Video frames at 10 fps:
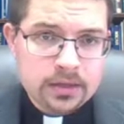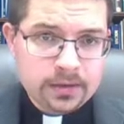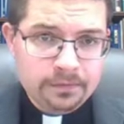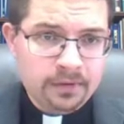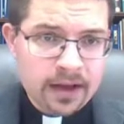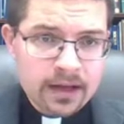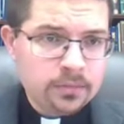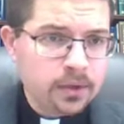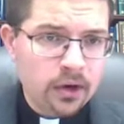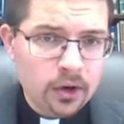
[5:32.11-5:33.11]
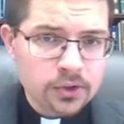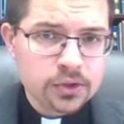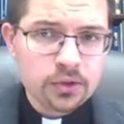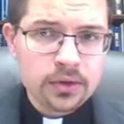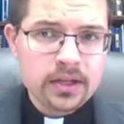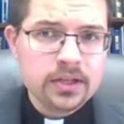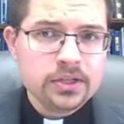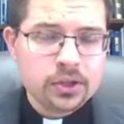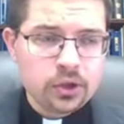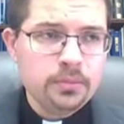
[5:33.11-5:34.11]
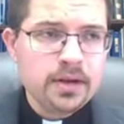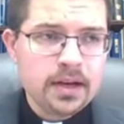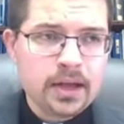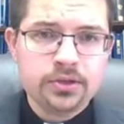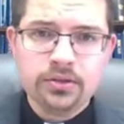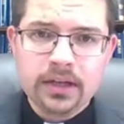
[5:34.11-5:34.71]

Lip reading: divine, but also in his human nature,